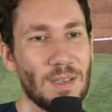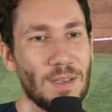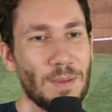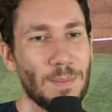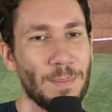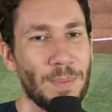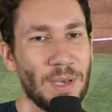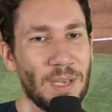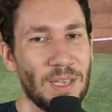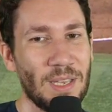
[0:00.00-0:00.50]

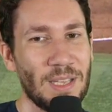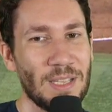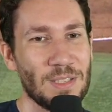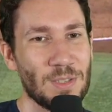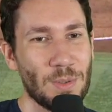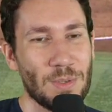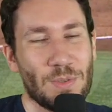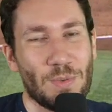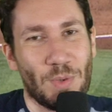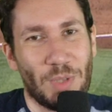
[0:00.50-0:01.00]
But it, so
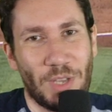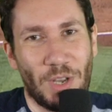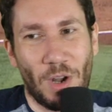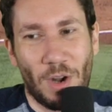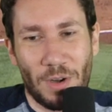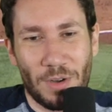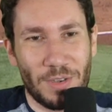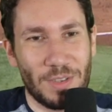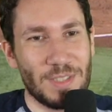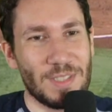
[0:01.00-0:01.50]
it's really
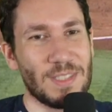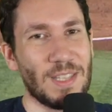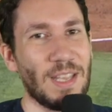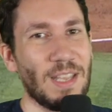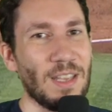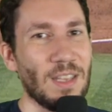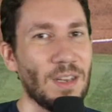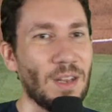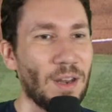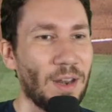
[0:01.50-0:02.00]
hard to stay
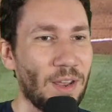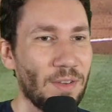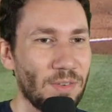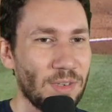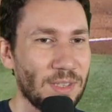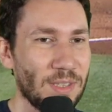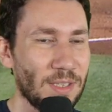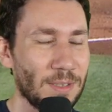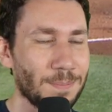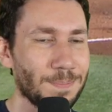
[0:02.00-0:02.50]
in on
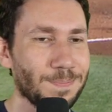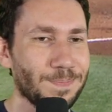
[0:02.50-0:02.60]
everything.